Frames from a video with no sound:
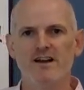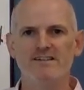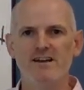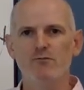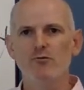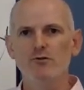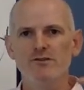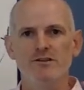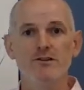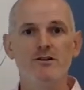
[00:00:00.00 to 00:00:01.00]
I say
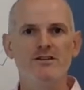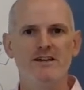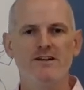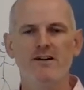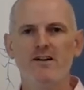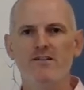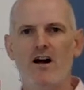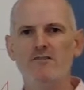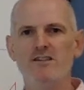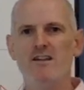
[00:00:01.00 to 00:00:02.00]
rules loosely. They're
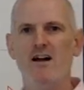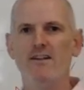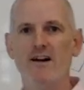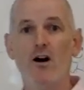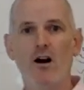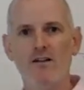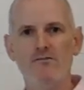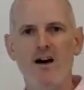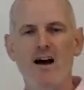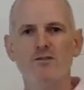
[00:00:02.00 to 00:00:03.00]
obviously not like hard
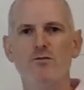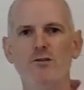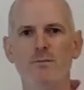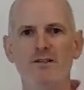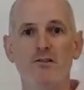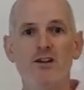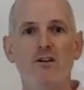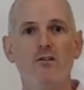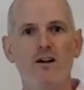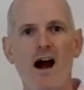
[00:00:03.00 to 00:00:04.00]
and fast rules, but they're
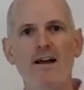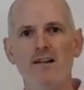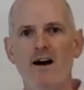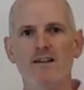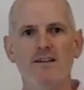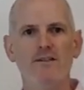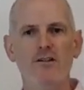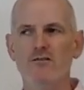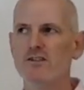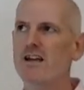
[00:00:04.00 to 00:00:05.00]
general guidelines. And if
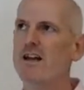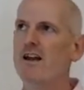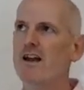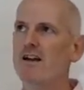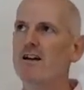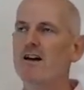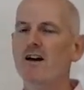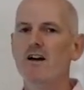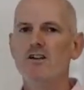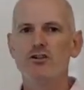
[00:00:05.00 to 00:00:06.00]
you ever take a
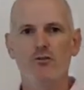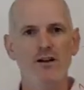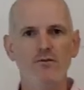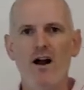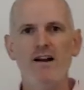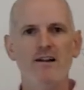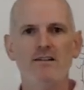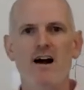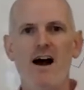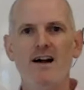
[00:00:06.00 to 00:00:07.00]
screenwriting
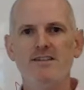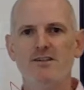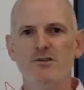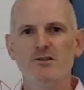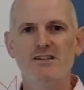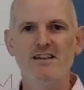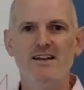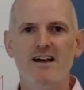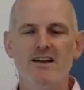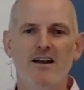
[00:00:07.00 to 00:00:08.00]
class, you'll see
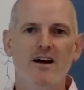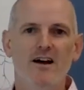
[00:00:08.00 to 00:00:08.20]
that